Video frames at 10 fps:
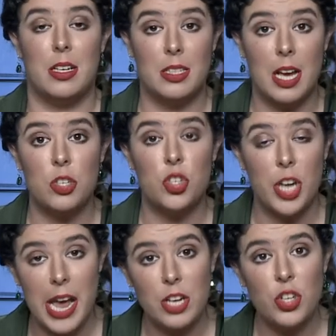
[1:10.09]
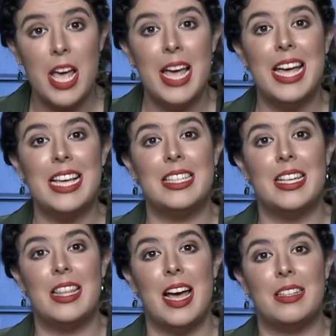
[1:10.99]
The discussed change
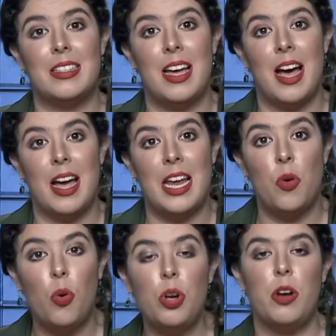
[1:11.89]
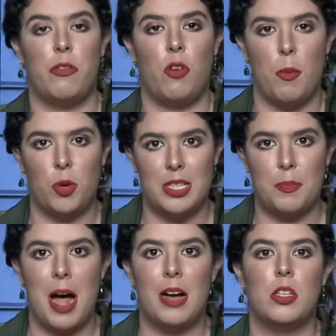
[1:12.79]
is that uh, in order for a
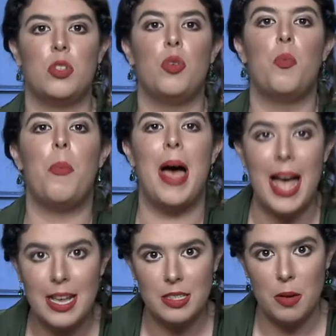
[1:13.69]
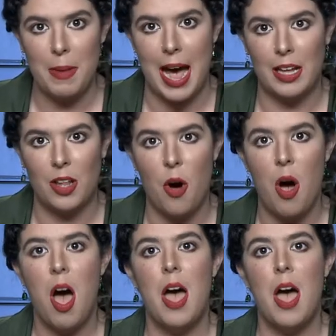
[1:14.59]
municipality to pass a bylaw,